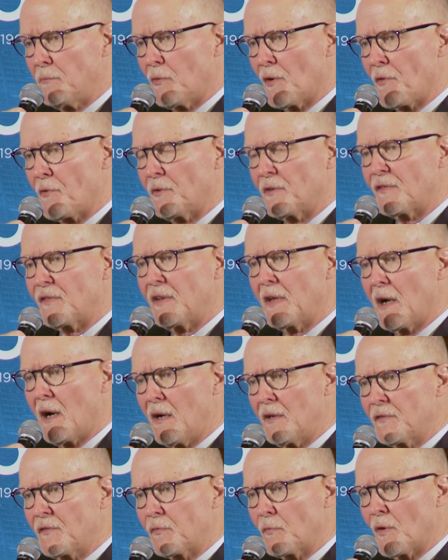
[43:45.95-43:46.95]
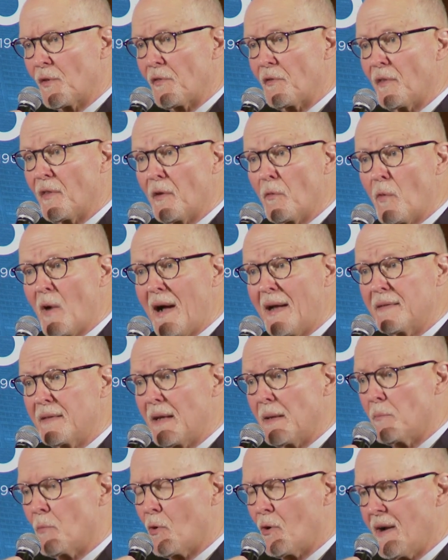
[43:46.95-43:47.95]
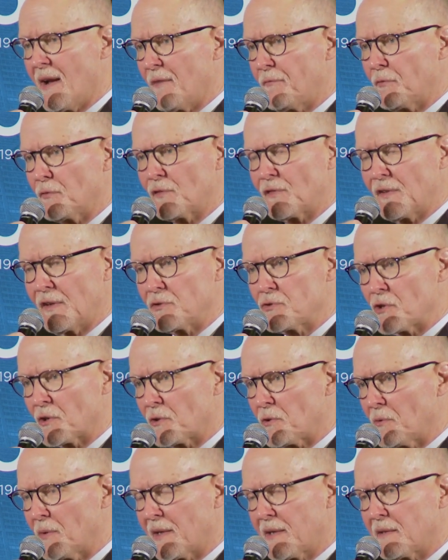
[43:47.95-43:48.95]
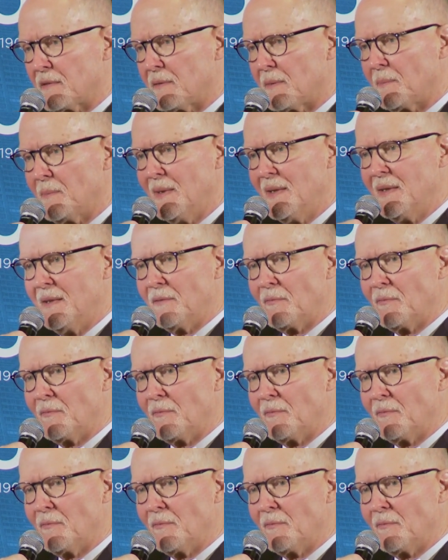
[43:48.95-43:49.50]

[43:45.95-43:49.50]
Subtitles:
whether it's the arts, whether they want a more Afrocentric curriculum,